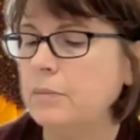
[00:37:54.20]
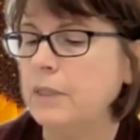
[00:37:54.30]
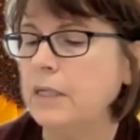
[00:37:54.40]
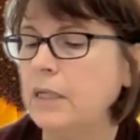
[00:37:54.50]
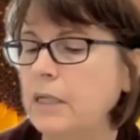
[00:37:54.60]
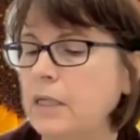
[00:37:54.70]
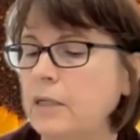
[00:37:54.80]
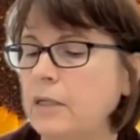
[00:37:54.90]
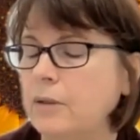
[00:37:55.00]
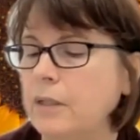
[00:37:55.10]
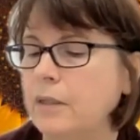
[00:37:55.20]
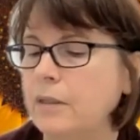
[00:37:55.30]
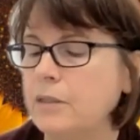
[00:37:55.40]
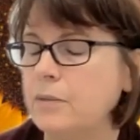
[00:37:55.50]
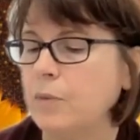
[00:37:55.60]
Be here
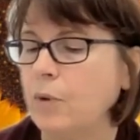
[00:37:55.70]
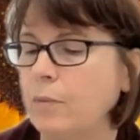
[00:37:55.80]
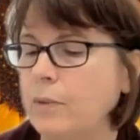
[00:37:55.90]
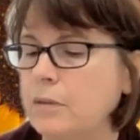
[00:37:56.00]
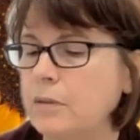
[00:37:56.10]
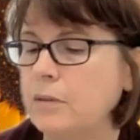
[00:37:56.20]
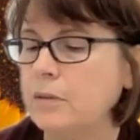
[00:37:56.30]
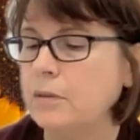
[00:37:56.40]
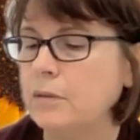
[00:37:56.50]
in this moment.